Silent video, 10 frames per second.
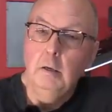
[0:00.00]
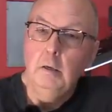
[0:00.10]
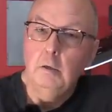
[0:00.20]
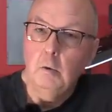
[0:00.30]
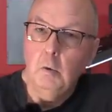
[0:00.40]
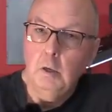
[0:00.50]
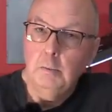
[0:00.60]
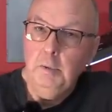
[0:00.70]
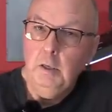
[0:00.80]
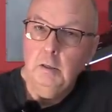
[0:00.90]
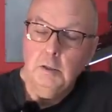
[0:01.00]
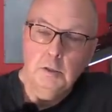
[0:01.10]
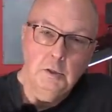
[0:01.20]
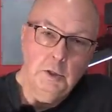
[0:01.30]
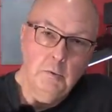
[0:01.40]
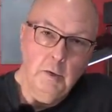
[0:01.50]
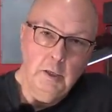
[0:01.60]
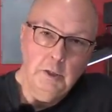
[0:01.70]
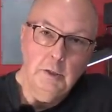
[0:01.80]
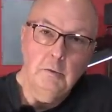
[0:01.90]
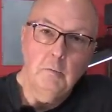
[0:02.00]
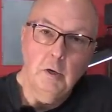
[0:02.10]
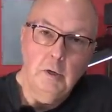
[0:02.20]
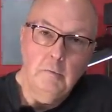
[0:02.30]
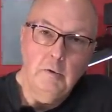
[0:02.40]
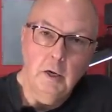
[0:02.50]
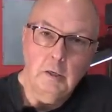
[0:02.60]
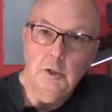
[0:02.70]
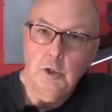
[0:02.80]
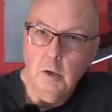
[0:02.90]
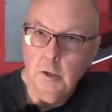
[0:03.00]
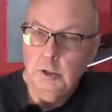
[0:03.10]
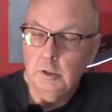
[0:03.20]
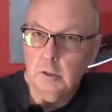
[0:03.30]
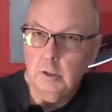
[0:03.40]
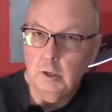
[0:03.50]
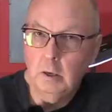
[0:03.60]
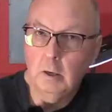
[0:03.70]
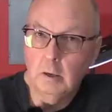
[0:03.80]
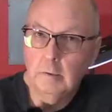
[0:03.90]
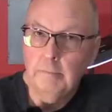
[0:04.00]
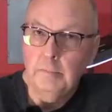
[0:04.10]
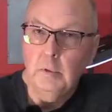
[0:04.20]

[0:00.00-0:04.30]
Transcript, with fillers: you don't want to be in a situation where you've got to charge your car